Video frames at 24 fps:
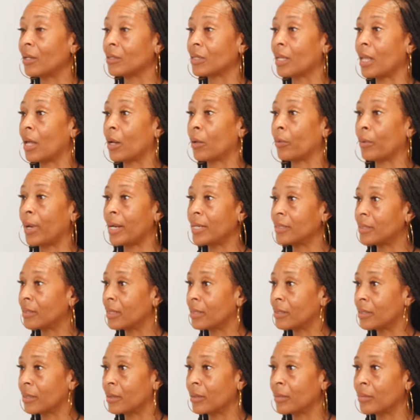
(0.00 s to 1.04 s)
There's a lot of
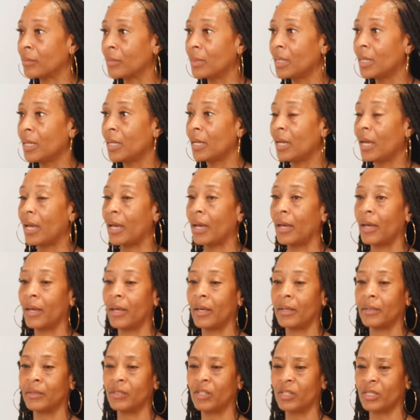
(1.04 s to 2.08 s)
racism
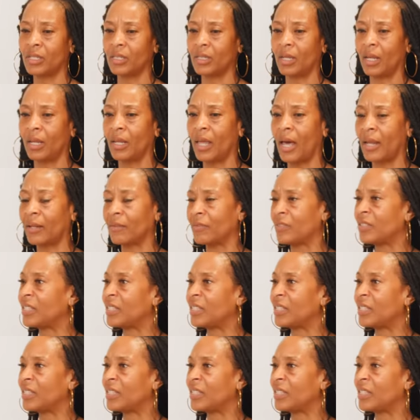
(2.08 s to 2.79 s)
and just a lot of